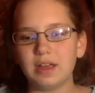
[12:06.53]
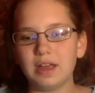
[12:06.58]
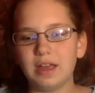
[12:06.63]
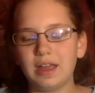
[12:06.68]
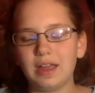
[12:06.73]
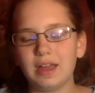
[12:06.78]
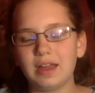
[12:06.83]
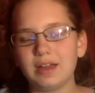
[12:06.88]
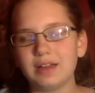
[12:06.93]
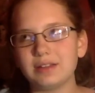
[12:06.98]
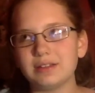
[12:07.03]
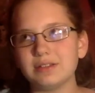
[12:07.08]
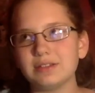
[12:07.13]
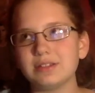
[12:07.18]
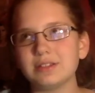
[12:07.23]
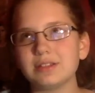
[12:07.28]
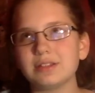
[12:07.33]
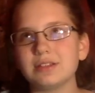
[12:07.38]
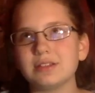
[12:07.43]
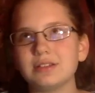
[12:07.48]
and
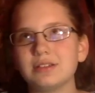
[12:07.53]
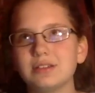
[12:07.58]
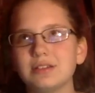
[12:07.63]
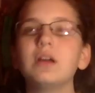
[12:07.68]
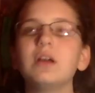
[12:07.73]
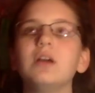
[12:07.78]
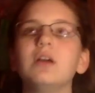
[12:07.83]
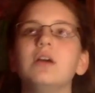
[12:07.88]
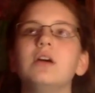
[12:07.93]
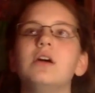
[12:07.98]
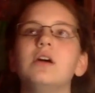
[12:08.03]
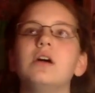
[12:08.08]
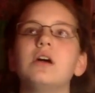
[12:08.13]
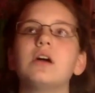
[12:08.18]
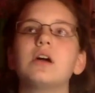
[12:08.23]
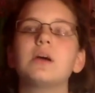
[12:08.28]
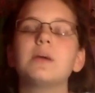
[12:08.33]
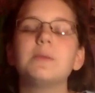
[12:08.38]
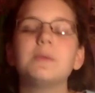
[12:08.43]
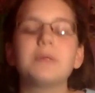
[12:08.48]

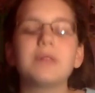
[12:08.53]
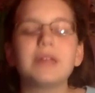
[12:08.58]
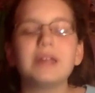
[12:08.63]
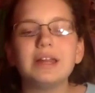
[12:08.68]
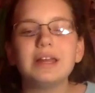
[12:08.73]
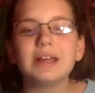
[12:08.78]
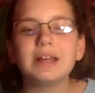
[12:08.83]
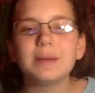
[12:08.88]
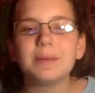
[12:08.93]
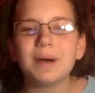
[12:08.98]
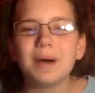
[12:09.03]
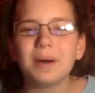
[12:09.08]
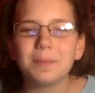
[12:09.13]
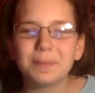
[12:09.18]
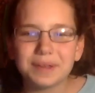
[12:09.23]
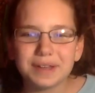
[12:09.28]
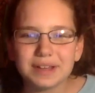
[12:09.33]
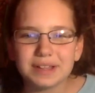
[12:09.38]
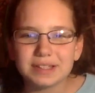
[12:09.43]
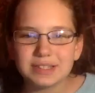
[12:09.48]
complaining about
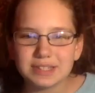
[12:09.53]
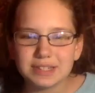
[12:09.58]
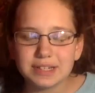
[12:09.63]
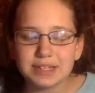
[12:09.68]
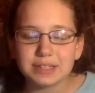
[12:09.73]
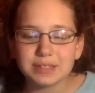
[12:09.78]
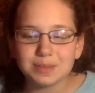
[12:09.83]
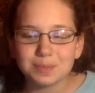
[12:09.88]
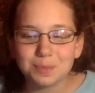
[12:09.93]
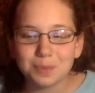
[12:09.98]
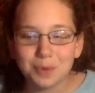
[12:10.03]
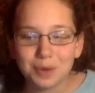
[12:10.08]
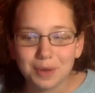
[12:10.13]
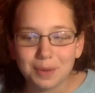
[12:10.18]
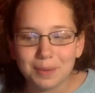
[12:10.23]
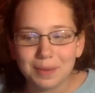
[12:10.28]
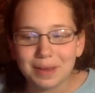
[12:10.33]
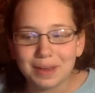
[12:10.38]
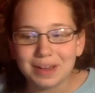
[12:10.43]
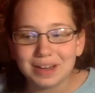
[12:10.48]
being seen as a boy
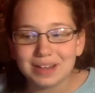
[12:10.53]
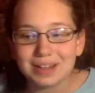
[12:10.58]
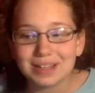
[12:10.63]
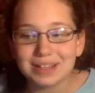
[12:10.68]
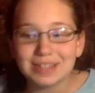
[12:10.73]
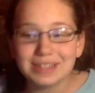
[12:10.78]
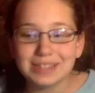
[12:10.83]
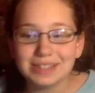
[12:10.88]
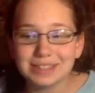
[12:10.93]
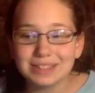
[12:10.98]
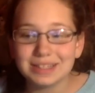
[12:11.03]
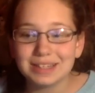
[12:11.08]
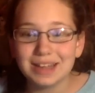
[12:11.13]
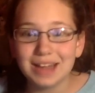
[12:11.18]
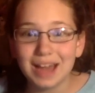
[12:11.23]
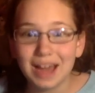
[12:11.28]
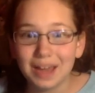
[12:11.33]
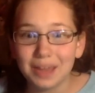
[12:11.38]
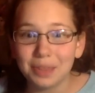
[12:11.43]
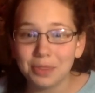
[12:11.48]
band is
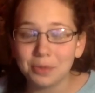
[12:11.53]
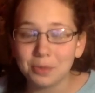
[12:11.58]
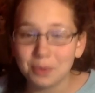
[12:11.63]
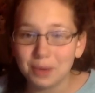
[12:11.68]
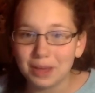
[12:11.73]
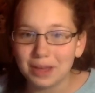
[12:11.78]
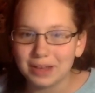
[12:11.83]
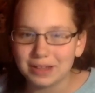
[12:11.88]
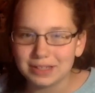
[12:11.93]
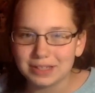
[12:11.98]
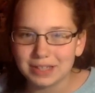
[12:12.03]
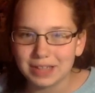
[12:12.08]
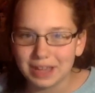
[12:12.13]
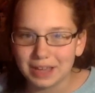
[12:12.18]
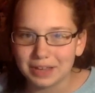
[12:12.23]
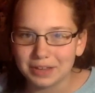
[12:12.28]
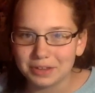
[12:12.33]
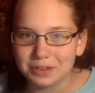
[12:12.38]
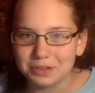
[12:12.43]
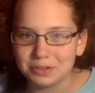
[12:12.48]
not the way to get
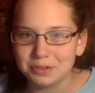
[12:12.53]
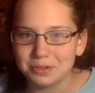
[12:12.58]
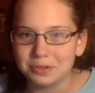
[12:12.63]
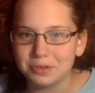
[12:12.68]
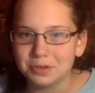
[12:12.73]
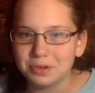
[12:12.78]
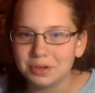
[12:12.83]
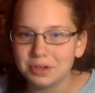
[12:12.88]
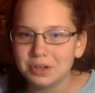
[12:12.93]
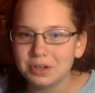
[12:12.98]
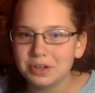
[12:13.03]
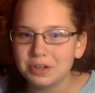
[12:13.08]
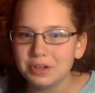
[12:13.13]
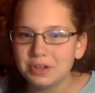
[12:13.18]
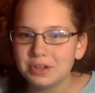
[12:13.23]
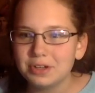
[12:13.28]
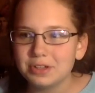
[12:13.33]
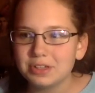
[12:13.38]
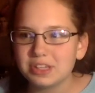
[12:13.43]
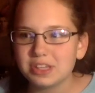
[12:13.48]
you
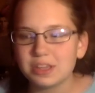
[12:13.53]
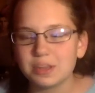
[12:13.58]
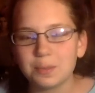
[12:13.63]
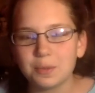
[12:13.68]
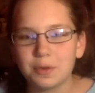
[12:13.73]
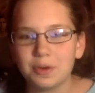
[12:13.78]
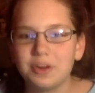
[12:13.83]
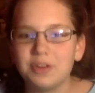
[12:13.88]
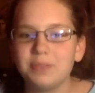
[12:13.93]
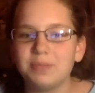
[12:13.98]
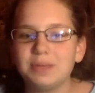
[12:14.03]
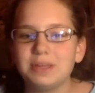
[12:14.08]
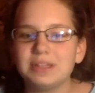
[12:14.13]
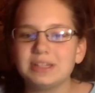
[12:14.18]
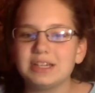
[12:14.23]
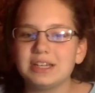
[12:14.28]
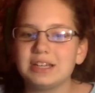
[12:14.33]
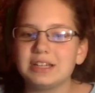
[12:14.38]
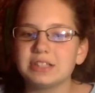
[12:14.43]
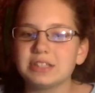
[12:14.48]
to the point of being
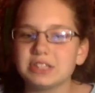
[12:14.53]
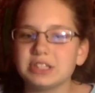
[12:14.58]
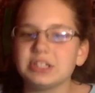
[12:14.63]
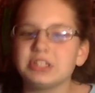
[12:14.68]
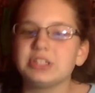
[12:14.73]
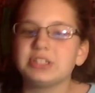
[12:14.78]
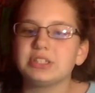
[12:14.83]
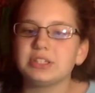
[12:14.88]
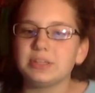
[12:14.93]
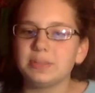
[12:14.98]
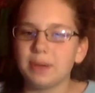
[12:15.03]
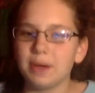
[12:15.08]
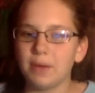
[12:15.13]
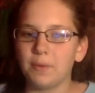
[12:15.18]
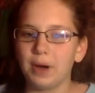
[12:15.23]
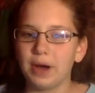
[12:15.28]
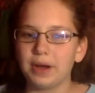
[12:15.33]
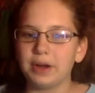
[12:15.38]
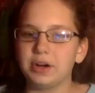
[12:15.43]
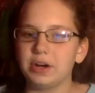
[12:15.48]
taken seriously by
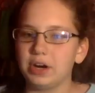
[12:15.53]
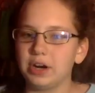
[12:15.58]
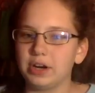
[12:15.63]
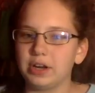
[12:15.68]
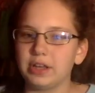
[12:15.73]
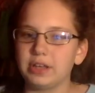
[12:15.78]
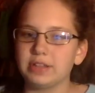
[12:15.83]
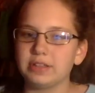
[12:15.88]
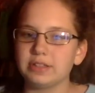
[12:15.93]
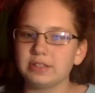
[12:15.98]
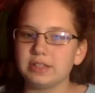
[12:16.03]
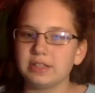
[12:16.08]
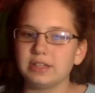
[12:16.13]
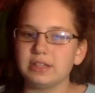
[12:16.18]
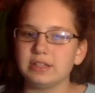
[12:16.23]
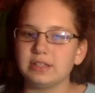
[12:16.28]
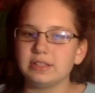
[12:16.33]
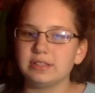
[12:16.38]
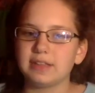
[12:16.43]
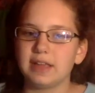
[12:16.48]
wider
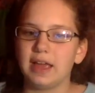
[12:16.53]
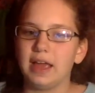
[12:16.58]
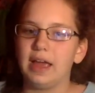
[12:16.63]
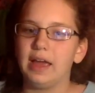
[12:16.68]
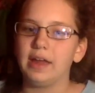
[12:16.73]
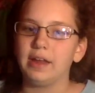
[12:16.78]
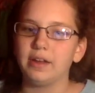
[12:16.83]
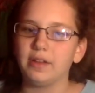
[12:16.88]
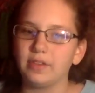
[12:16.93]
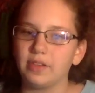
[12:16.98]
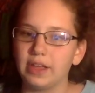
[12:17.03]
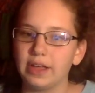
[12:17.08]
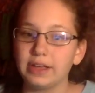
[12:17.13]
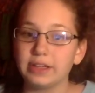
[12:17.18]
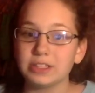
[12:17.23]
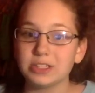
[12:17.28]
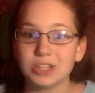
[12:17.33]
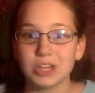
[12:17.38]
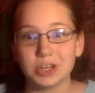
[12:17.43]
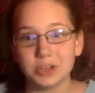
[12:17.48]
audiences and
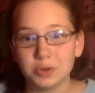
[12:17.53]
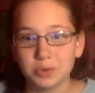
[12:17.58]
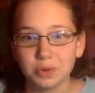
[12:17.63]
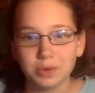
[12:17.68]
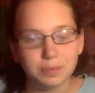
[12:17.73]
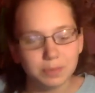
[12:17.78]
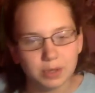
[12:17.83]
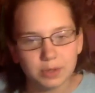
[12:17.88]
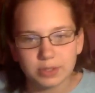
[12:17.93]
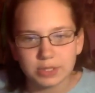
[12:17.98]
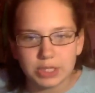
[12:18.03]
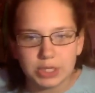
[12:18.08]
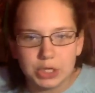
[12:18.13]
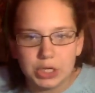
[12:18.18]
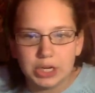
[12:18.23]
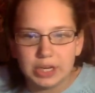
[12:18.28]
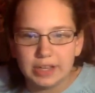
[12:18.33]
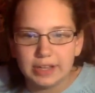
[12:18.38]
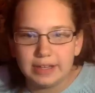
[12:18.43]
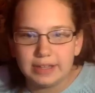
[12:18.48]
genuine music
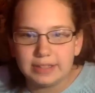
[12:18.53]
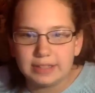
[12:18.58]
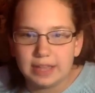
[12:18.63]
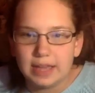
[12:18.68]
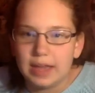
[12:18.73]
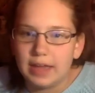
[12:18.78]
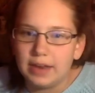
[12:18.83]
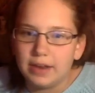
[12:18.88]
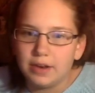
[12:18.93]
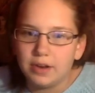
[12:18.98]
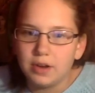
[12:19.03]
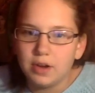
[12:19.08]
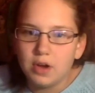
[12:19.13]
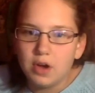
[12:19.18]
critics and